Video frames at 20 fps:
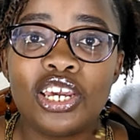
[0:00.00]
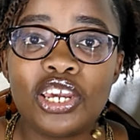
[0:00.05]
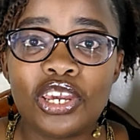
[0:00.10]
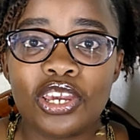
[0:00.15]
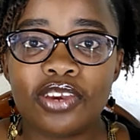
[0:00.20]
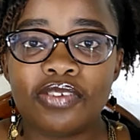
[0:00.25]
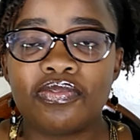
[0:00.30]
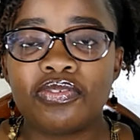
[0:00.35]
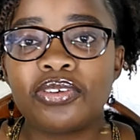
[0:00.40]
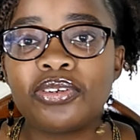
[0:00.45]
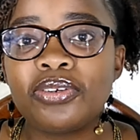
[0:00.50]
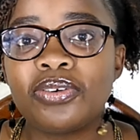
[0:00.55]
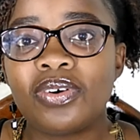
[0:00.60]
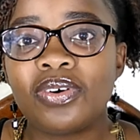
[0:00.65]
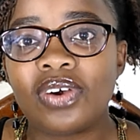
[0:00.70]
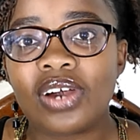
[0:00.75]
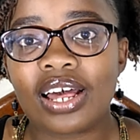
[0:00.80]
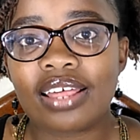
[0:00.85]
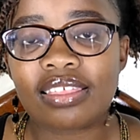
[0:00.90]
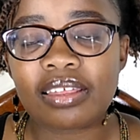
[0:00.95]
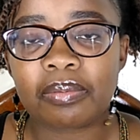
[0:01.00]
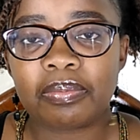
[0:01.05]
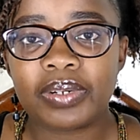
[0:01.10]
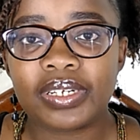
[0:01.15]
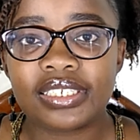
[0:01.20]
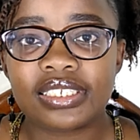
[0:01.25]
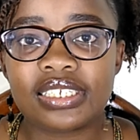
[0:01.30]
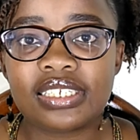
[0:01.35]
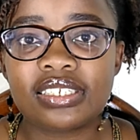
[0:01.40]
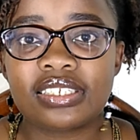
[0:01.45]
If you know other
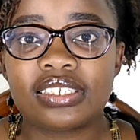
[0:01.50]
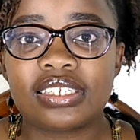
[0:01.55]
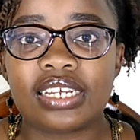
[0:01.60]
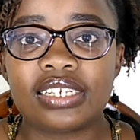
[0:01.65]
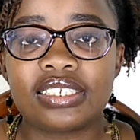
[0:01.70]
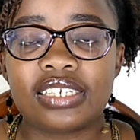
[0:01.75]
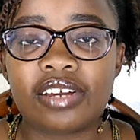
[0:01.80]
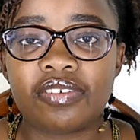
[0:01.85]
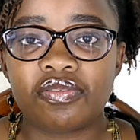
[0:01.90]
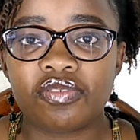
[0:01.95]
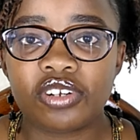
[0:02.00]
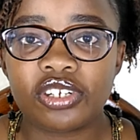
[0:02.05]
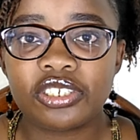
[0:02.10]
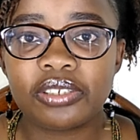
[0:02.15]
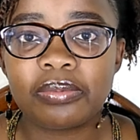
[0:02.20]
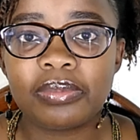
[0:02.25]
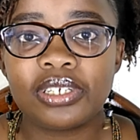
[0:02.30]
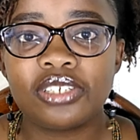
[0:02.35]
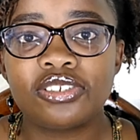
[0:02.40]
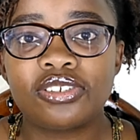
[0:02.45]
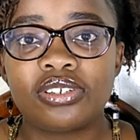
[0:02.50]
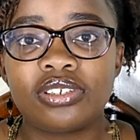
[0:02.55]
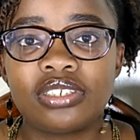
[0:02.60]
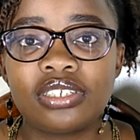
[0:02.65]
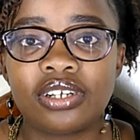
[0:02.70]
places that I've not mentioned,